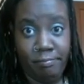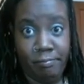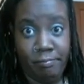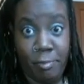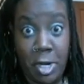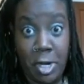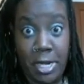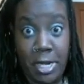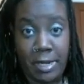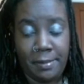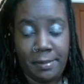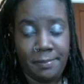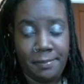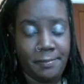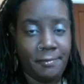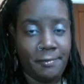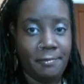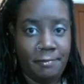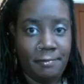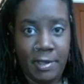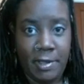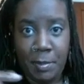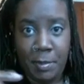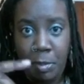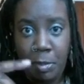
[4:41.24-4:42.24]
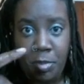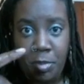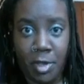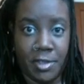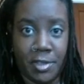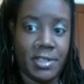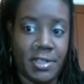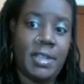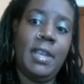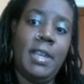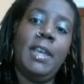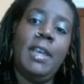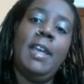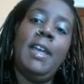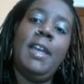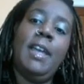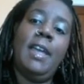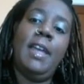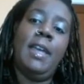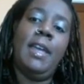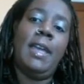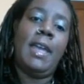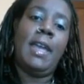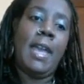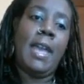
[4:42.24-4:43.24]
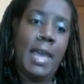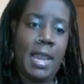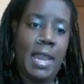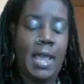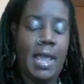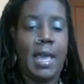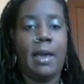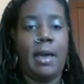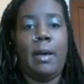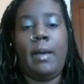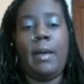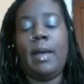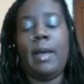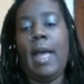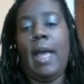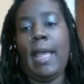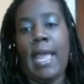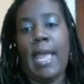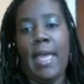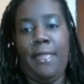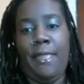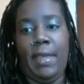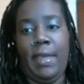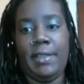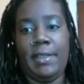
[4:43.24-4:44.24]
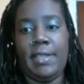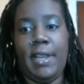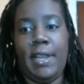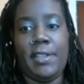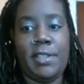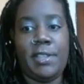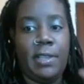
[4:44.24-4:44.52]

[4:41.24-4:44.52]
flipping books. Anyhow, I can't think today.